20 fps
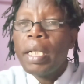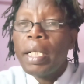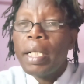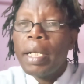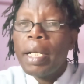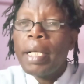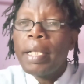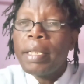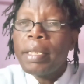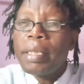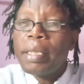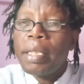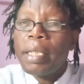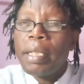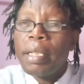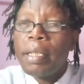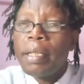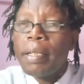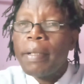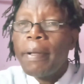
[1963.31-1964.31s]
like,
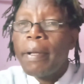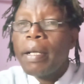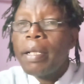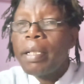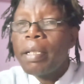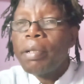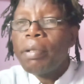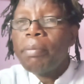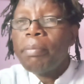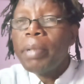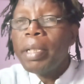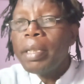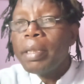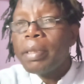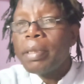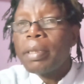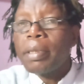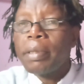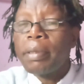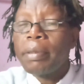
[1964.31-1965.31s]
share, and
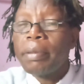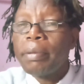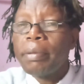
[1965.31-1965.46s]
comment.